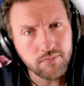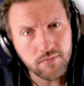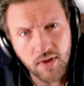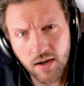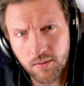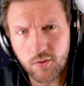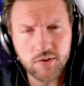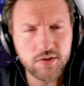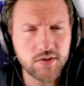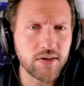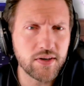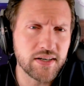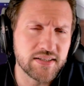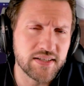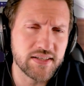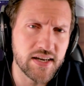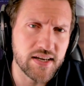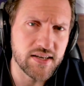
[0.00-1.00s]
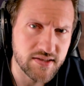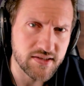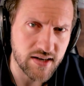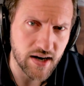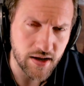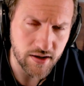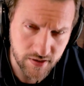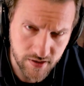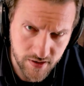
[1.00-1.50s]
and we're also going to test
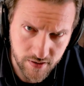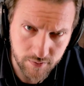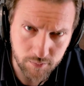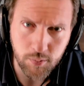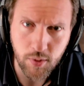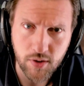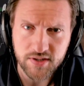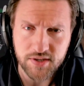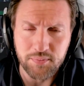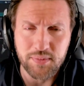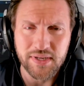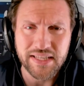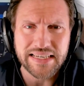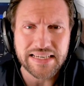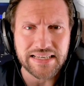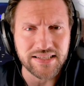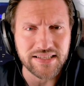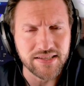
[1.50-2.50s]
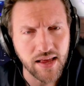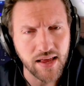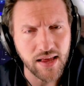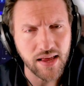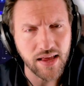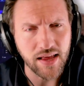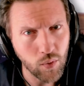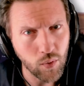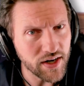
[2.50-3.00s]
other possibilities
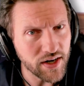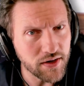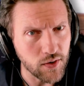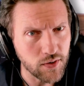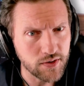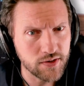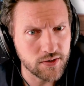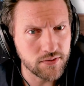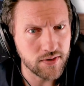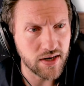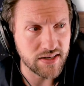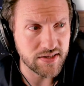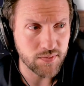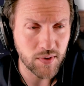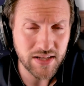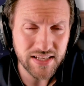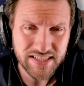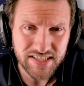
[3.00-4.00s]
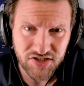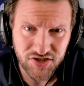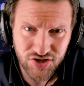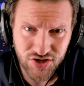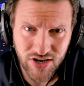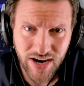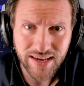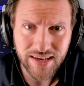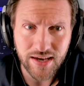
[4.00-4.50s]
like OneNote, as well as
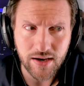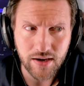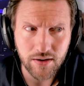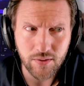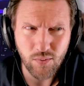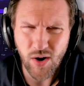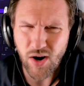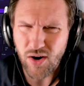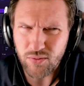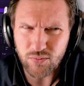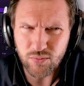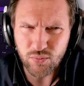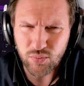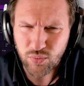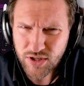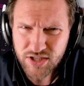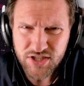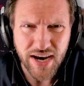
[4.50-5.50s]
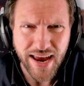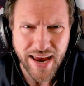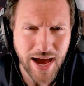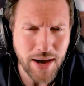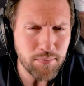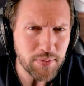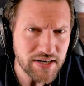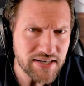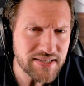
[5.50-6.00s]
checking, well, which
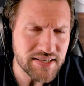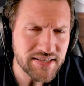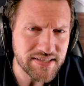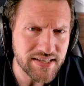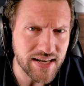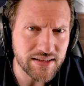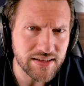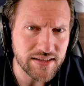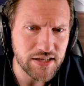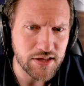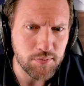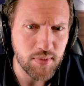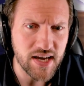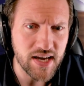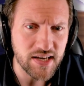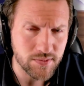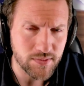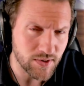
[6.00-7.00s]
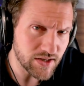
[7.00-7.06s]
app is exactly the best.